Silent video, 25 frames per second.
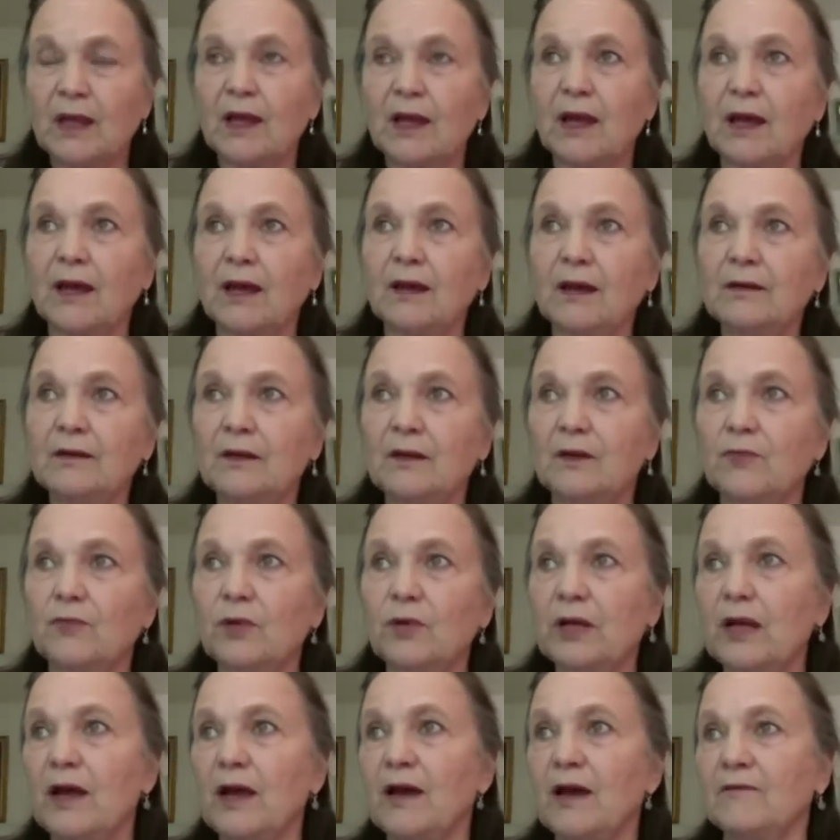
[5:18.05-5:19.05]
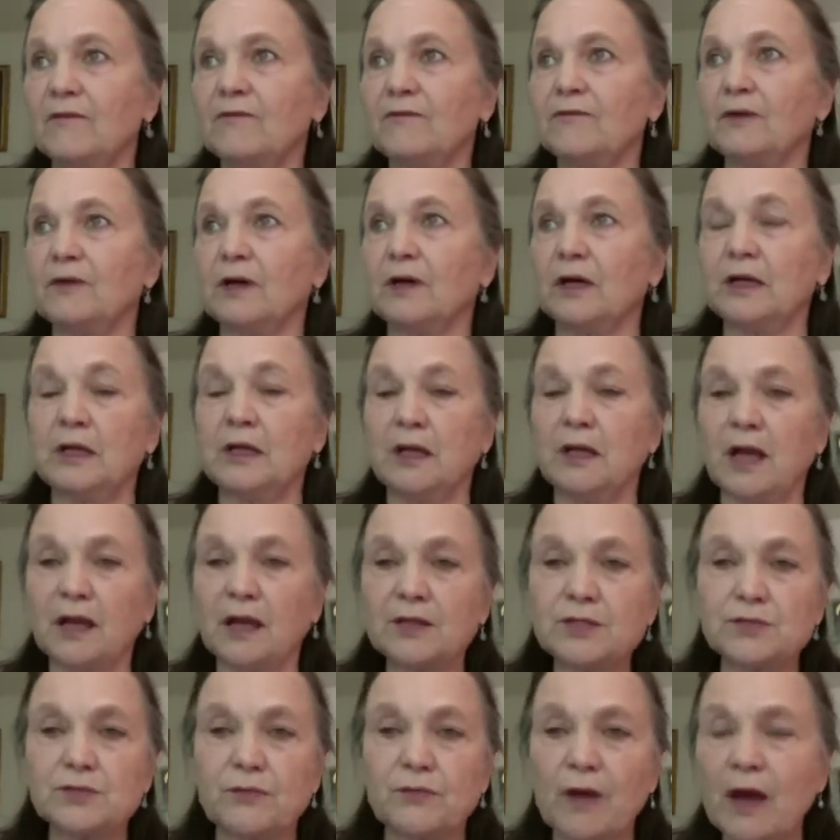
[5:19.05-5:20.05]
And we have
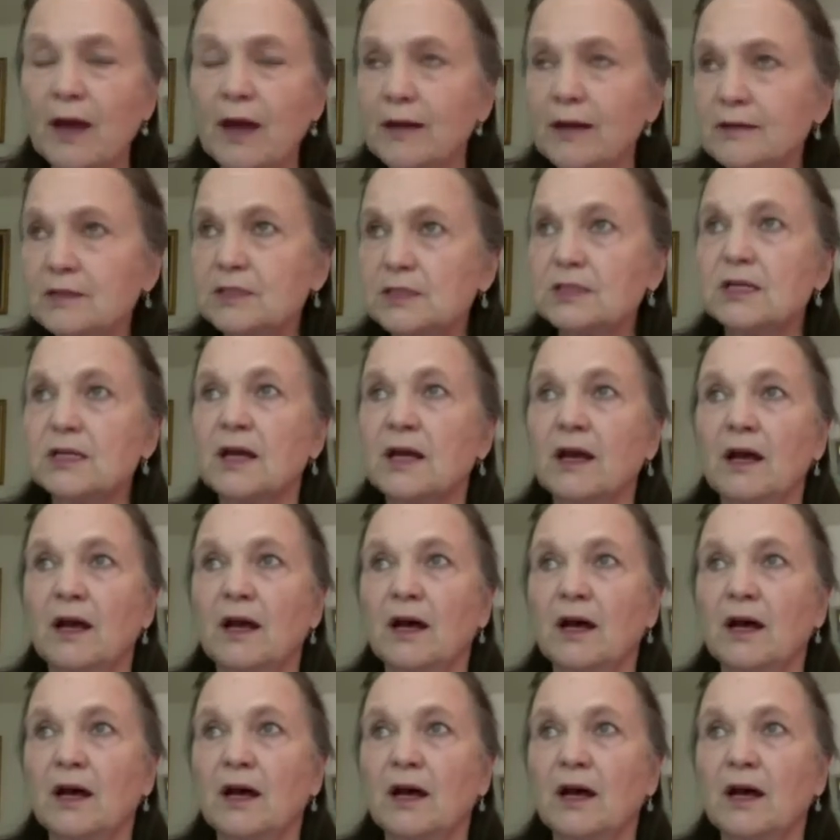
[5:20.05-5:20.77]
NEXRADs,